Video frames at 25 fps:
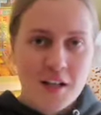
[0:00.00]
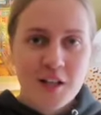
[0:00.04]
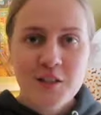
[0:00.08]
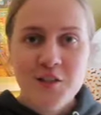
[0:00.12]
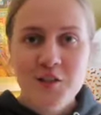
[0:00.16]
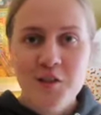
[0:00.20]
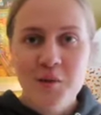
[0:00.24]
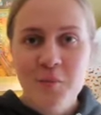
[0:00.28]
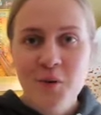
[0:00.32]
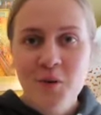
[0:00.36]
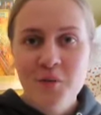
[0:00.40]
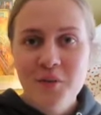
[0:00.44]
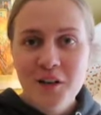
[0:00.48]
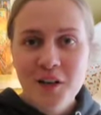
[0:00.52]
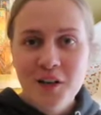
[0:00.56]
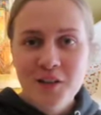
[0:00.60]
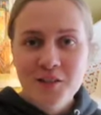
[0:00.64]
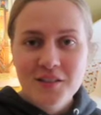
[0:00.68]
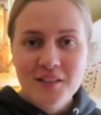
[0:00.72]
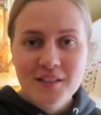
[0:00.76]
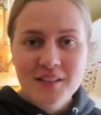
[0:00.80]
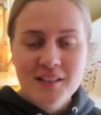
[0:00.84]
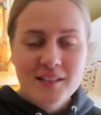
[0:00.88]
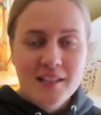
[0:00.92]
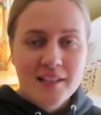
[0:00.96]
So moving on
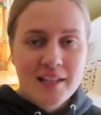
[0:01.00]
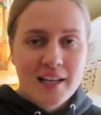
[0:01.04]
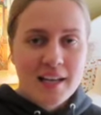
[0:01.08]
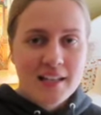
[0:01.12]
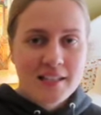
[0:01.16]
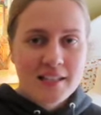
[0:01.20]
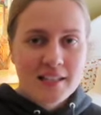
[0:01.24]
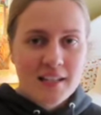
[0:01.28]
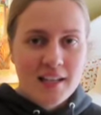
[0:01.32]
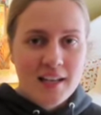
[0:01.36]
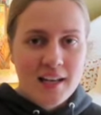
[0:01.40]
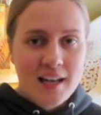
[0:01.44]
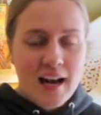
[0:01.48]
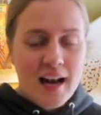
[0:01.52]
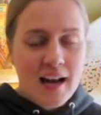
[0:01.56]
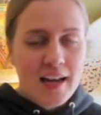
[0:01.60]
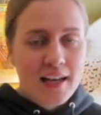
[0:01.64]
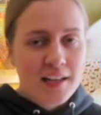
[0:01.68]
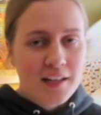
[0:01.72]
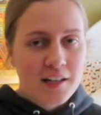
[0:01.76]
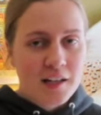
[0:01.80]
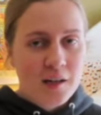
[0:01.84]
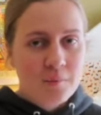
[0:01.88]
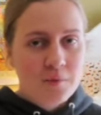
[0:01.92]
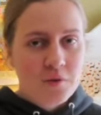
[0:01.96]
to the DAT, I
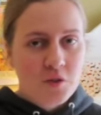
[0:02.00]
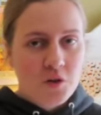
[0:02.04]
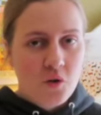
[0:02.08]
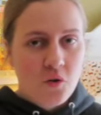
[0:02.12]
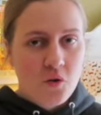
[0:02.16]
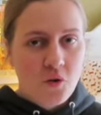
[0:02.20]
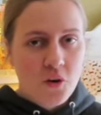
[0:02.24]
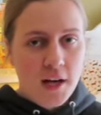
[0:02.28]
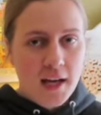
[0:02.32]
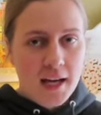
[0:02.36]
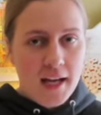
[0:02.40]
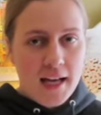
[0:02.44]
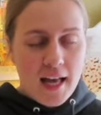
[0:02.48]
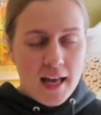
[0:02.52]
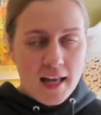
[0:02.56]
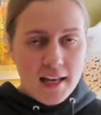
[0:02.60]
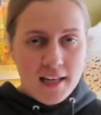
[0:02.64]
ended up scoring